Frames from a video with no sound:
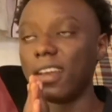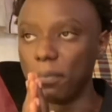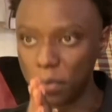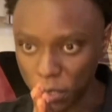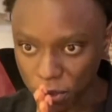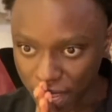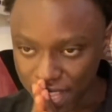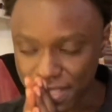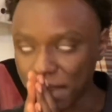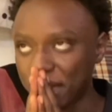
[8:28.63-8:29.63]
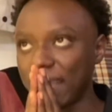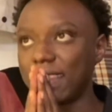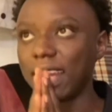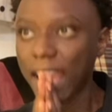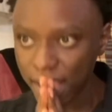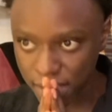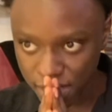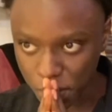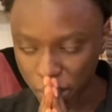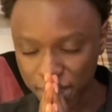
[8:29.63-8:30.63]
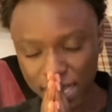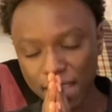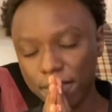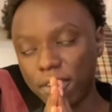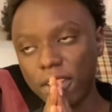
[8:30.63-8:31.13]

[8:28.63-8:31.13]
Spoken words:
Buddhist and I'm like the nicest person ever.